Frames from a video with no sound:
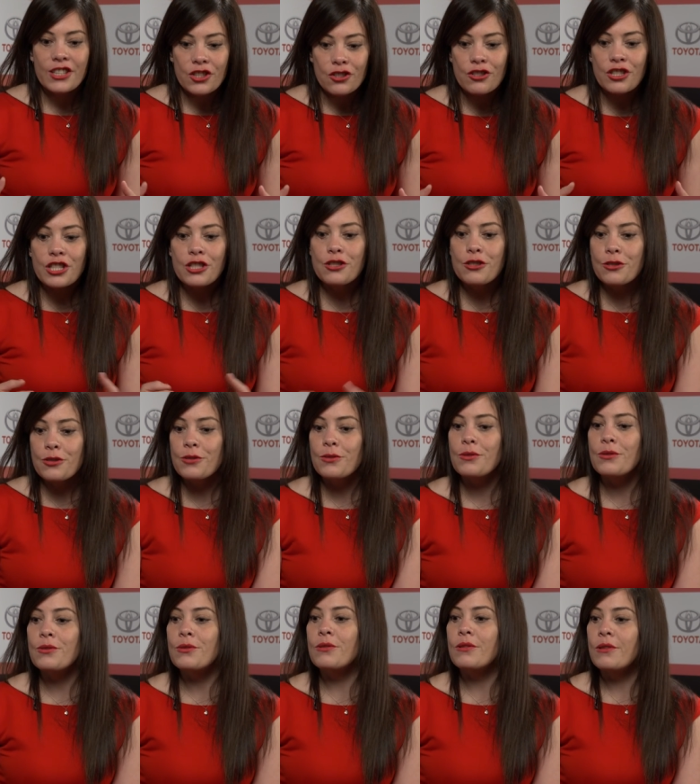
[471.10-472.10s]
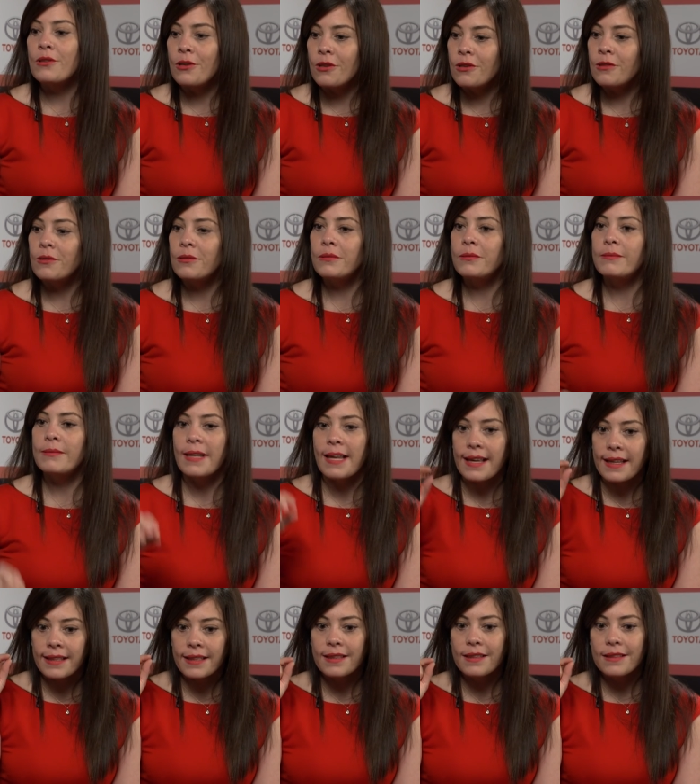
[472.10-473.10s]
you need to go
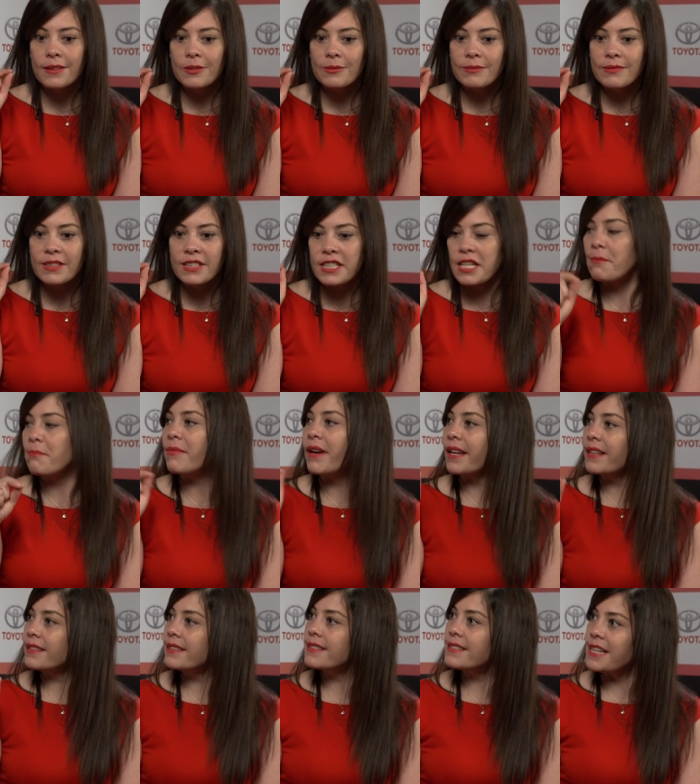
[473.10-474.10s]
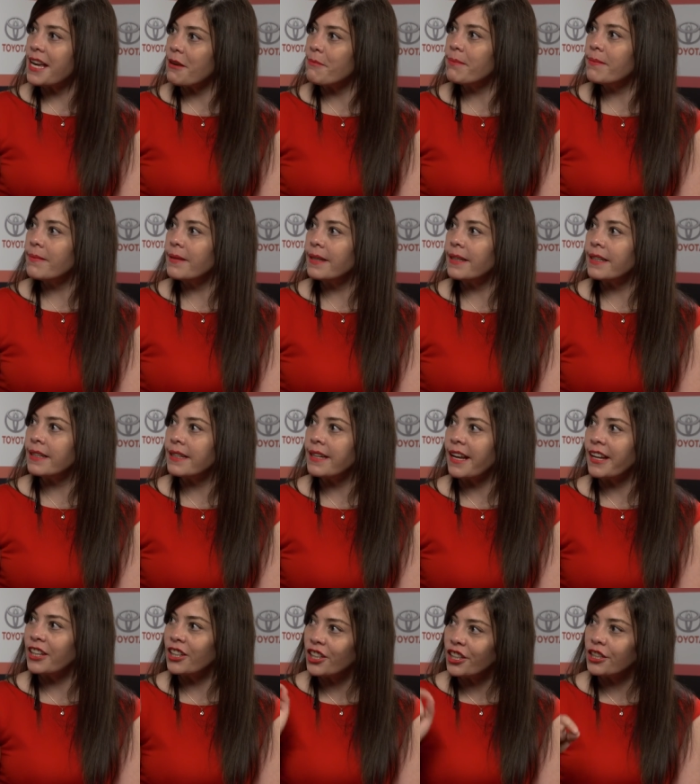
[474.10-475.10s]
like step by step, and
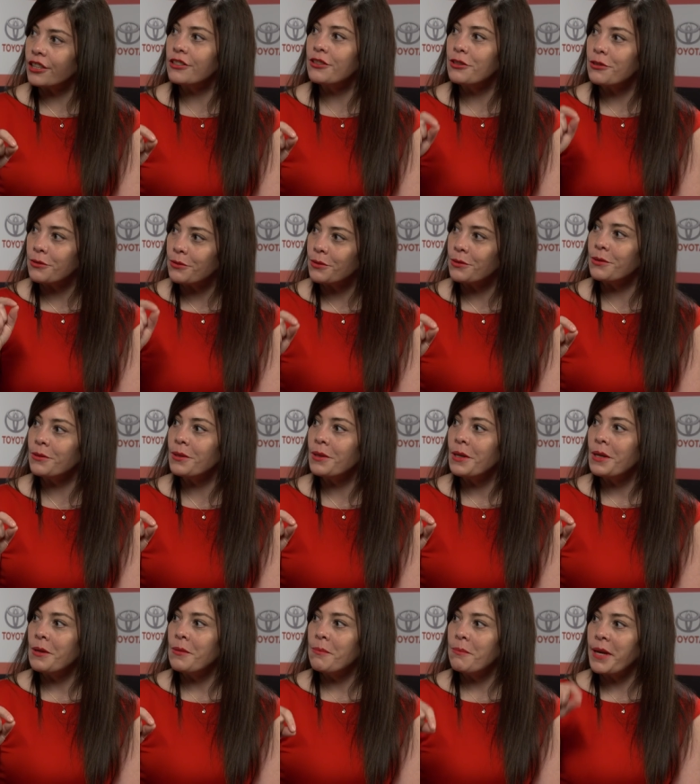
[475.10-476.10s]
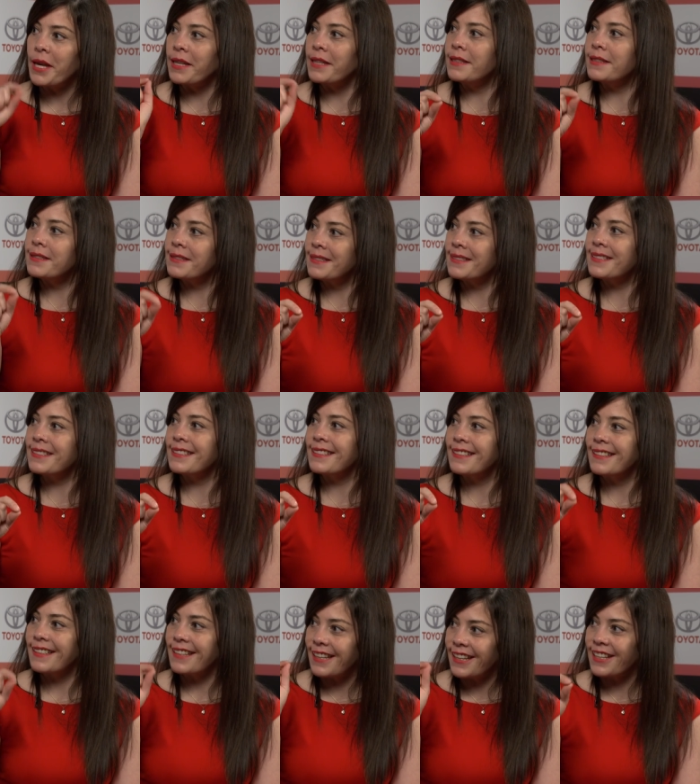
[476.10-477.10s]
I learned to pace
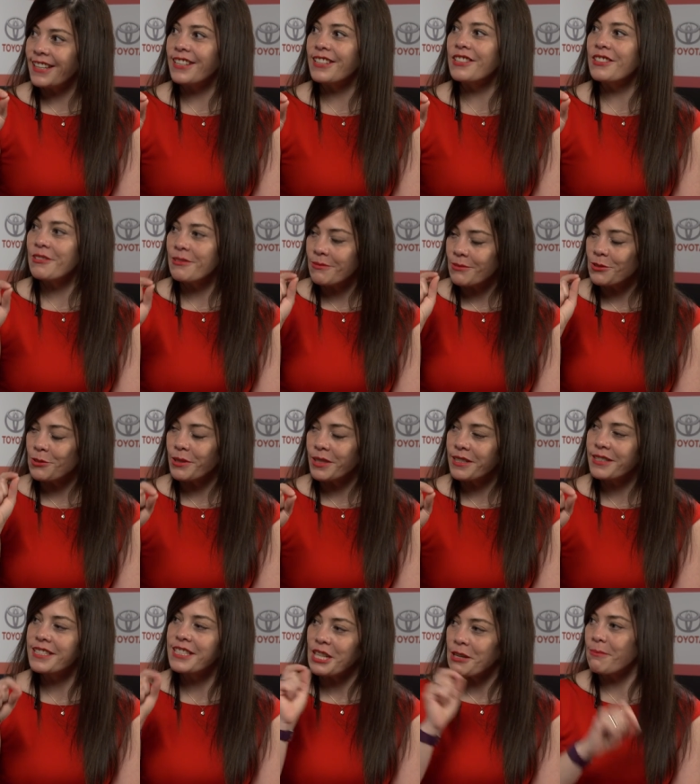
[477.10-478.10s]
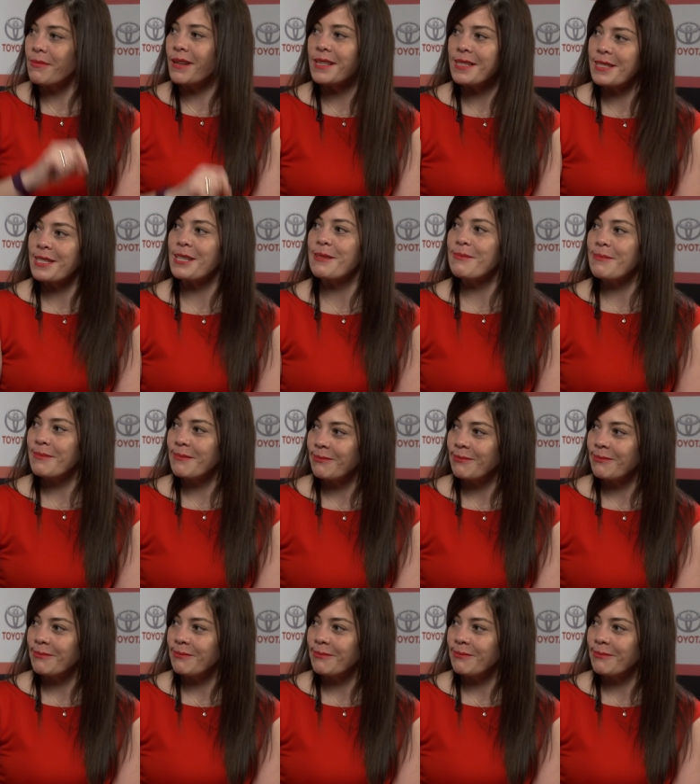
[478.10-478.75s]
and do it step by step.